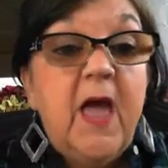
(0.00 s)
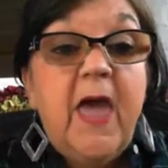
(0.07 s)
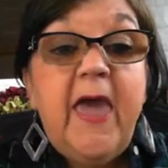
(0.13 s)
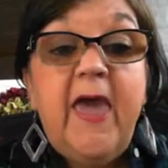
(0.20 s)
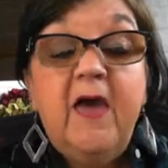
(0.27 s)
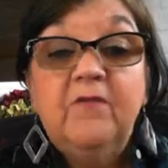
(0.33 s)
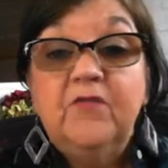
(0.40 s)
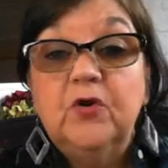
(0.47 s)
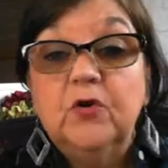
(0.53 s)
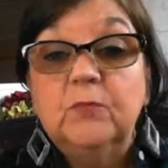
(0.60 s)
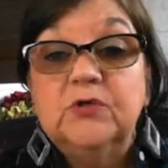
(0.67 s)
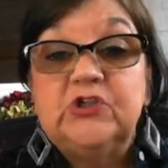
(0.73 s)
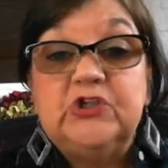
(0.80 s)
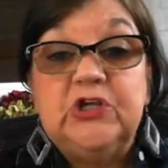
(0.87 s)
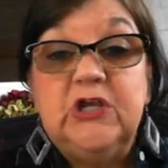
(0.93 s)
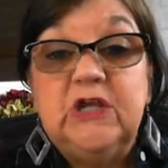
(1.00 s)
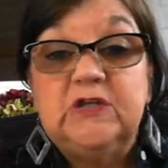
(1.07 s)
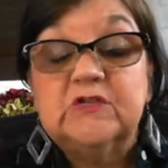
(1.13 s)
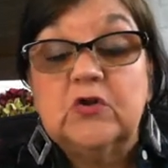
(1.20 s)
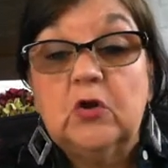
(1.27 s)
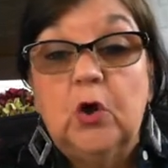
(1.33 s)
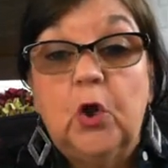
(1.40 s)
have your
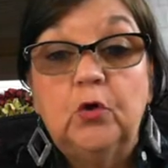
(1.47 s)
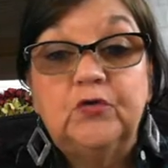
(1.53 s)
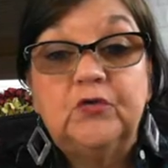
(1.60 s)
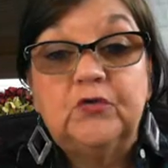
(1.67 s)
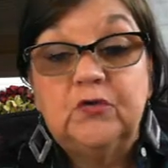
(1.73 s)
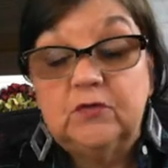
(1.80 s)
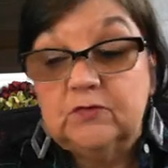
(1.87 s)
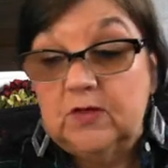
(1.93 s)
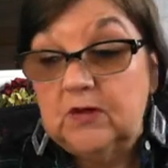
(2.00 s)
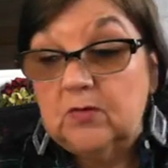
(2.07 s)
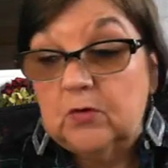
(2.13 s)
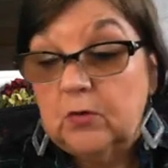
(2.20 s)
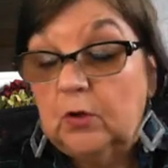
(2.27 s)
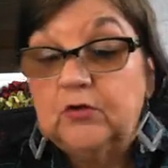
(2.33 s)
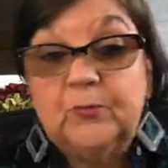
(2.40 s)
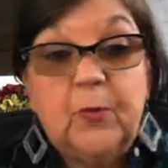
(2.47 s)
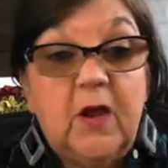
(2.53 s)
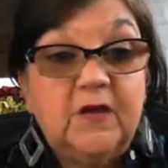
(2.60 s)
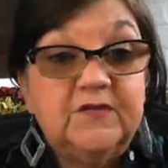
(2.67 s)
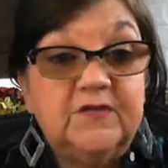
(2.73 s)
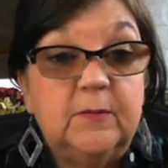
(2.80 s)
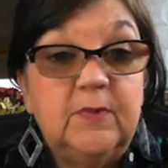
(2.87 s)
machines in close
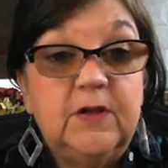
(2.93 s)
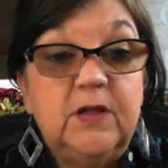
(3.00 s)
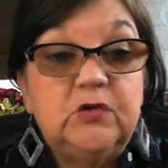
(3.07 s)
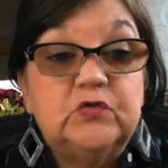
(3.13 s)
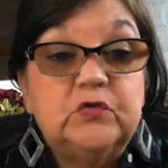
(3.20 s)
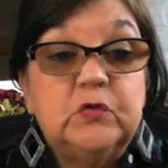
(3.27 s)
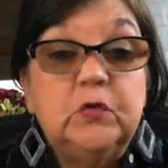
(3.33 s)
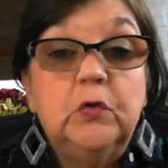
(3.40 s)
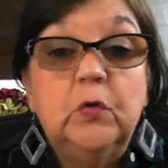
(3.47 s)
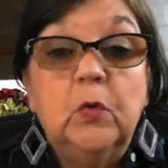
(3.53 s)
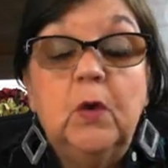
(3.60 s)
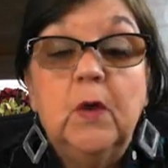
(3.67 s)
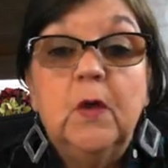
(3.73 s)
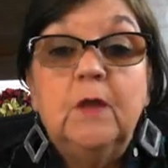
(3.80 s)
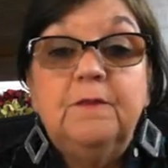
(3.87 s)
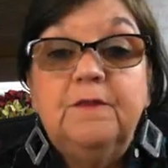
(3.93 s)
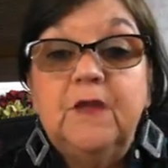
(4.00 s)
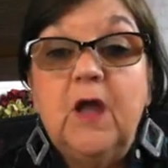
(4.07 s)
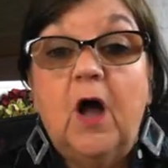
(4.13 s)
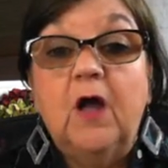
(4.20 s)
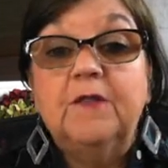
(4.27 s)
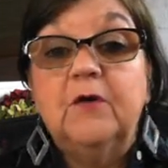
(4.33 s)
proximity to
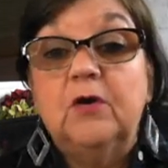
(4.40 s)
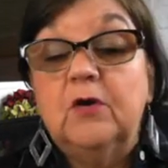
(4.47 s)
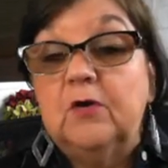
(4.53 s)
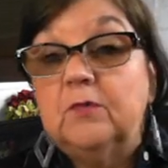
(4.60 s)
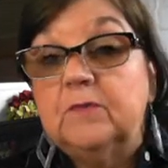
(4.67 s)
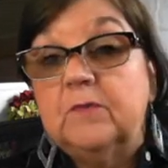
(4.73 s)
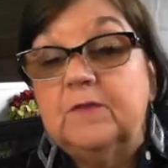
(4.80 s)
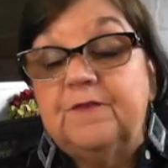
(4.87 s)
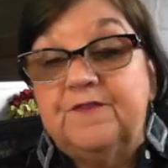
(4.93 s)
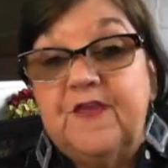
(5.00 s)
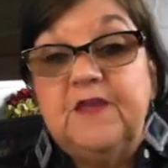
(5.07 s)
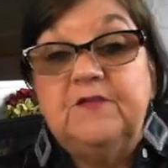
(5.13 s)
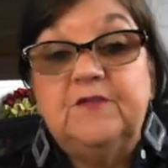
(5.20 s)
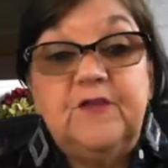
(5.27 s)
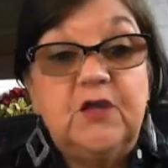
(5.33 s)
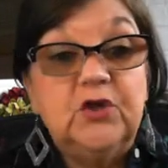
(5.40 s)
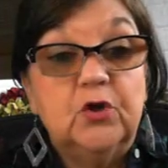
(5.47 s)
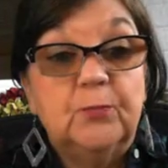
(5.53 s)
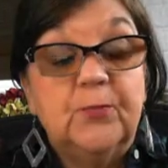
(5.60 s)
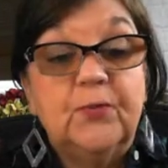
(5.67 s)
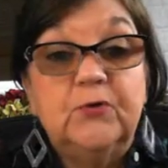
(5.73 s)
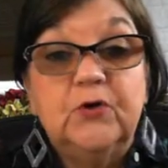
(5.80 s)
the other things that
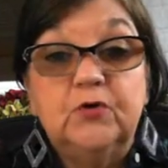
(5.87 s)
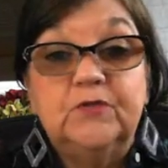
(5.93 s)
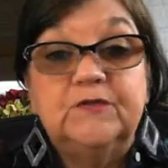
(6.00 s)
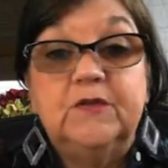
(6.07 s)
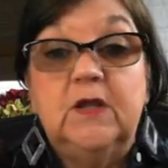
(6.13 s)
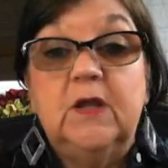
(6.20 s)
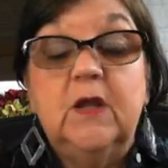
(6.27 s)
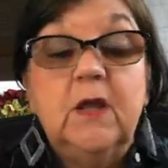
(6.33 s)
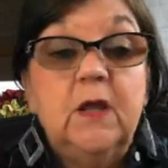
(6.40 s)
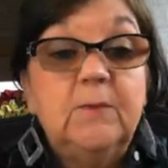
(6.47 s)
you're producing,